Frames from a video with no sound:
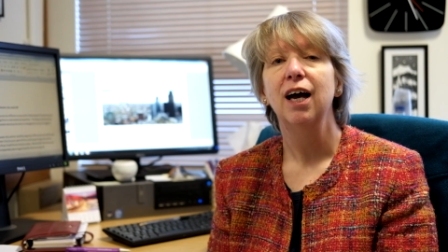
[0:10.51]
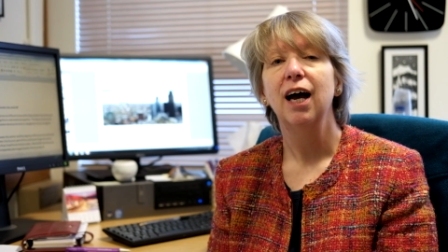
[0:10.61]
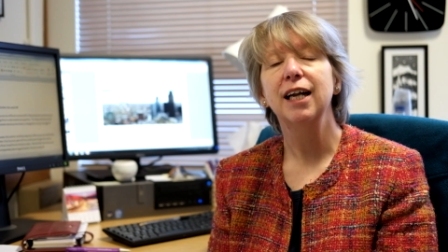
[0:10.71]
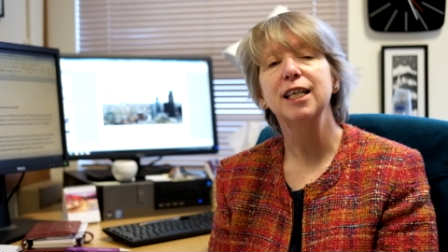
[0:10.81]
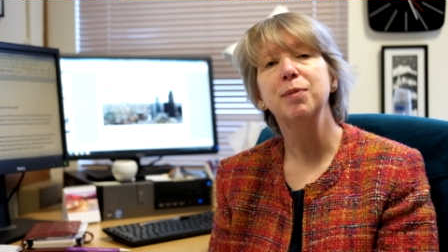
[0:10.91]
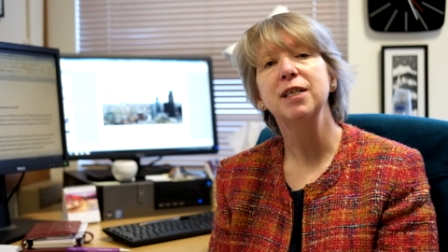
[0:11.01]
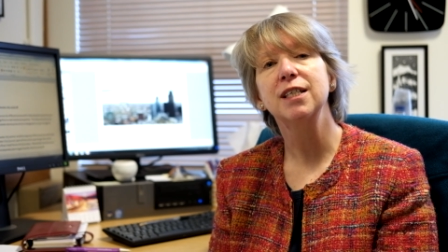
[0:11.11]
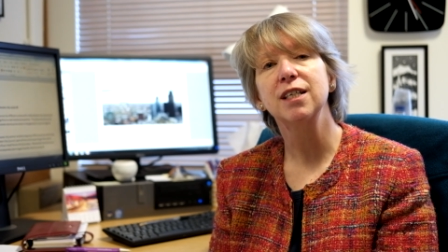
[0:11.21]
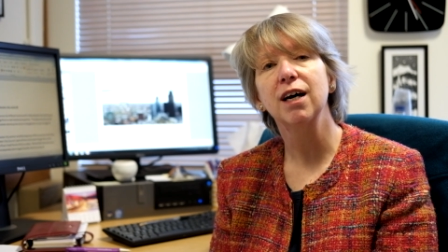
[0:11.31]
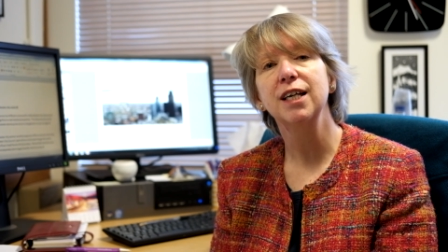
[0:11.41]
and it's been
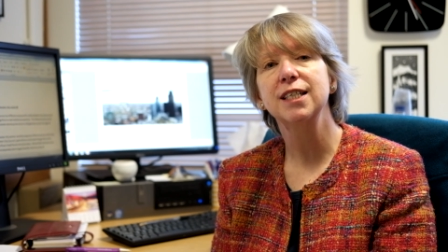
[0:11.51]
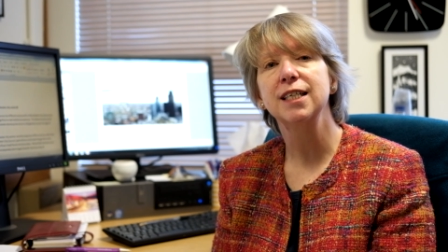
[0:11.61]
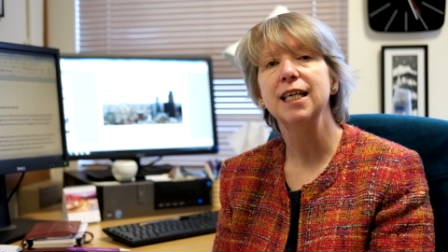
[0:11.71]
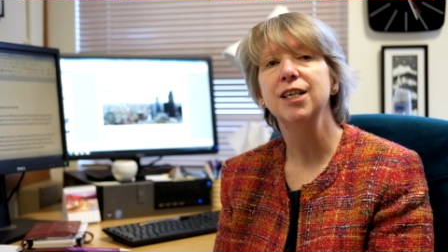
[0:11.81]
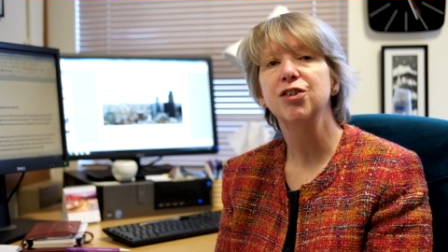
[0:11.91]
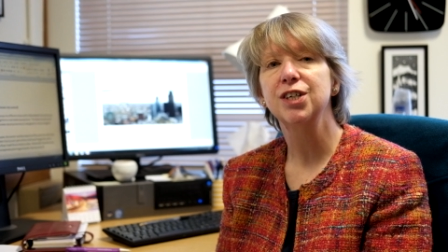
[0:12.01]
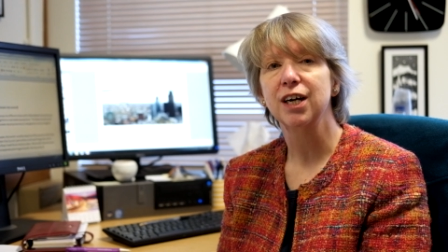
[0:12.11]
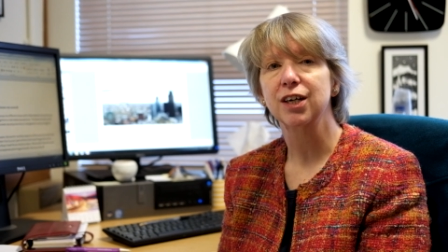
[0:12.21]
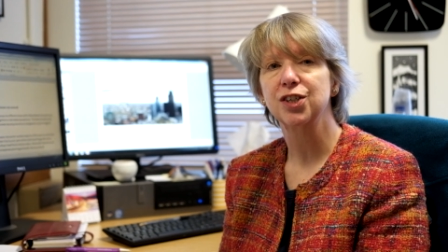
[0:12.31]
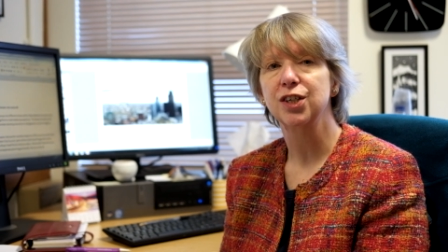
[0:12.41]
designed as an
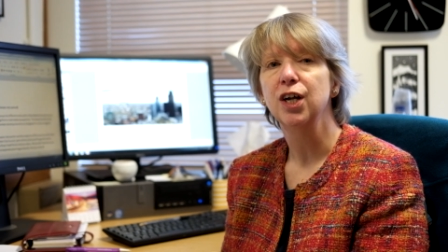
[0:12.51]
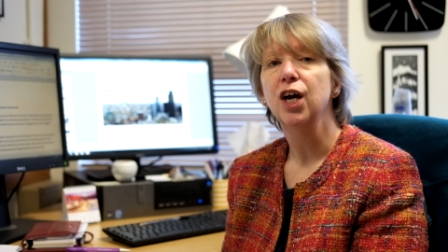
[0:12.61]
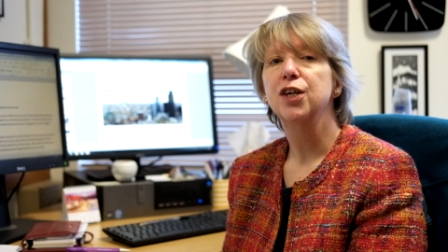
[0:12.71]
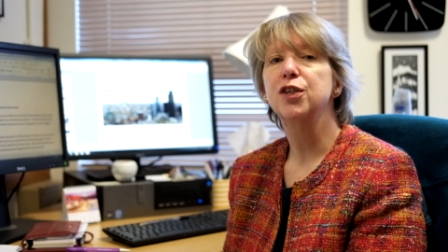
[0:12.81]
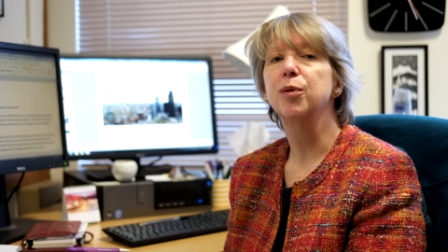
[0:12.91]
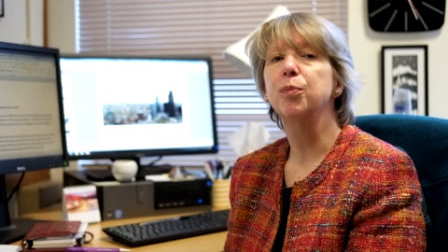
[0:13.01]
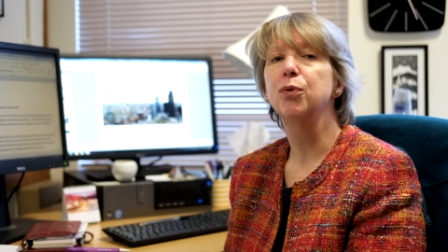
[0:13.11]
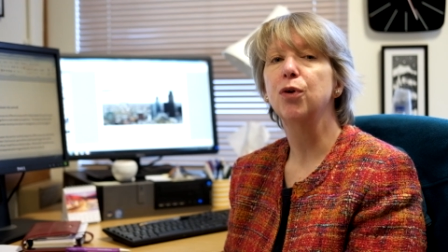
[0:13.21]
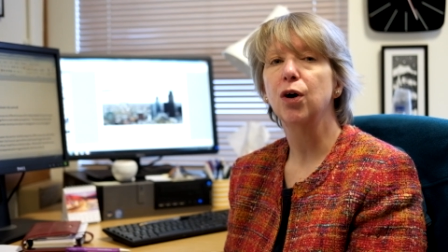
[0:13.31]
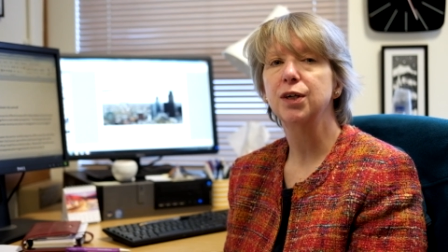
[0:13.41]
introduction to the
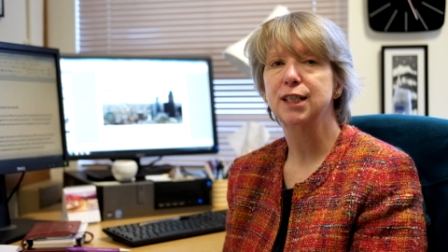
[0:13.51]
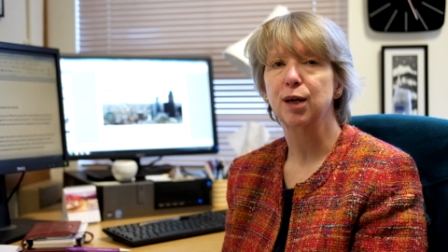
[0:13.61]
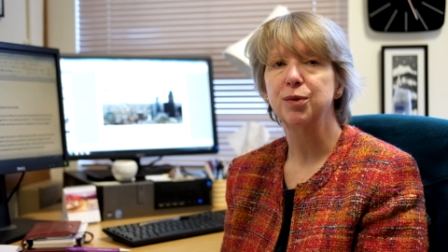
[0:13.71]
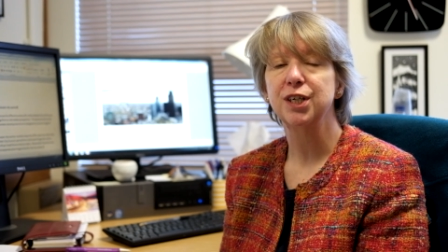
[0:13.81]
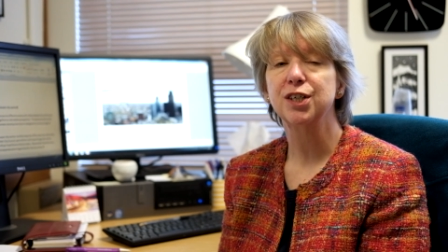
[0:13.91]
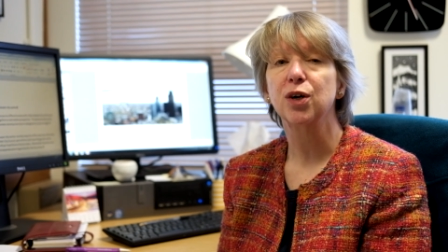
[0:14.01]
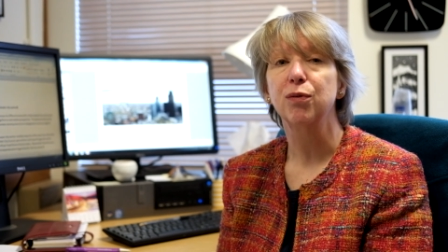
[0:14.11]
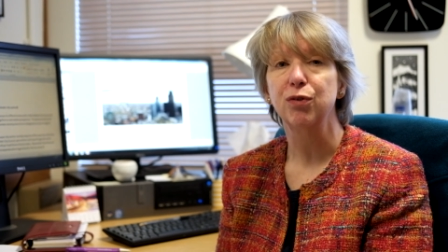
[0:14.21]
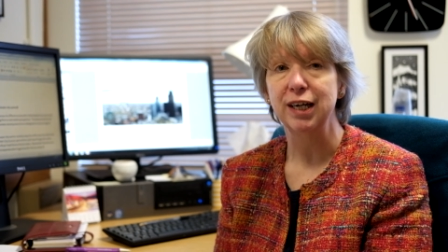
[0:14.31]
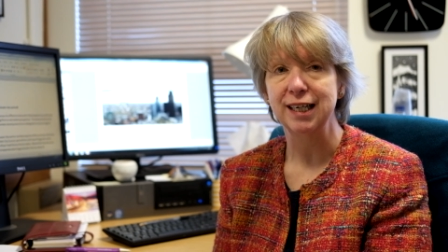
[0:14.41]
broad subject
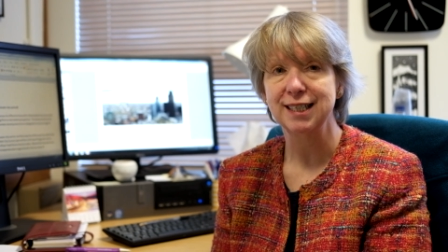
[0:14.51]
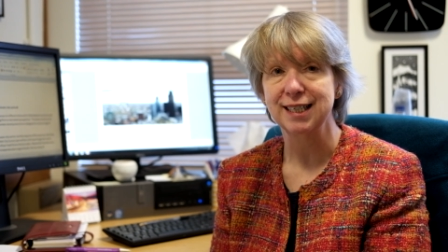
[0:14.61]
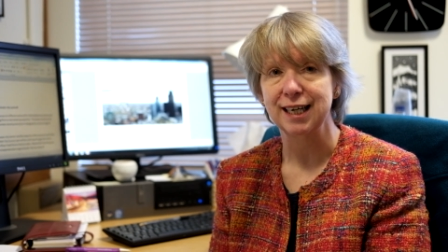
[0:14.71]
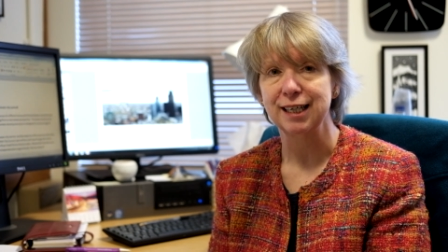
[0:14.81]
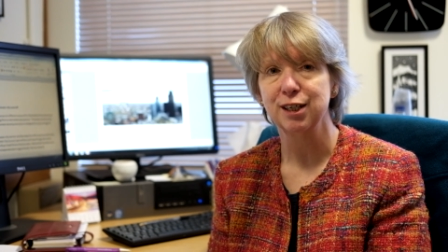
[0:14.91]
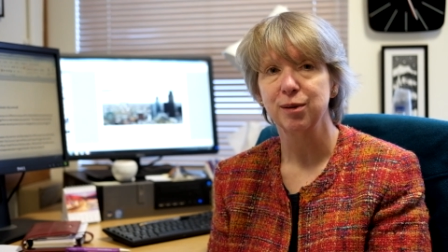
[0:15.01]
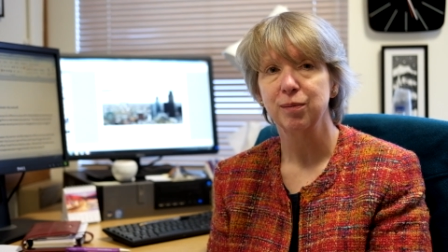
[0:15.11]
of real estate.